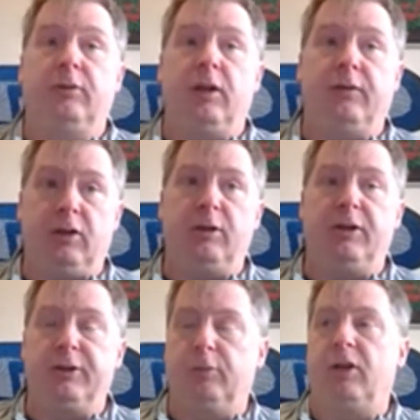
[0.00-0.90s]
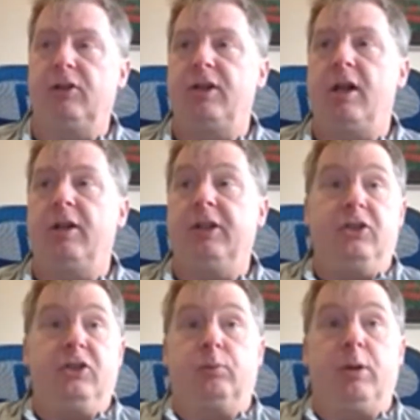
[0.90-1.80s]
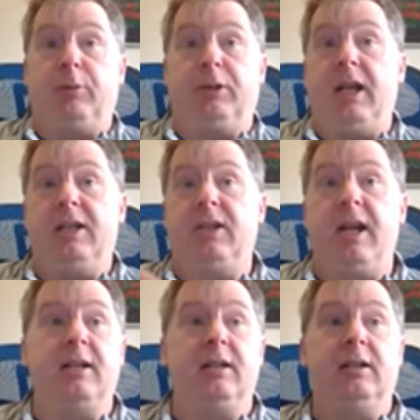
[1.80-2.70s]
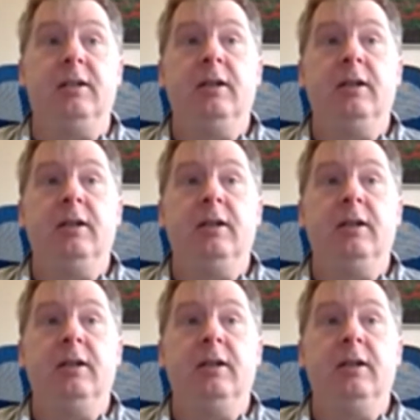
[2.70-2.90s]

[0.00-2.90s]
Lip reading: availability group functionality, just replicate data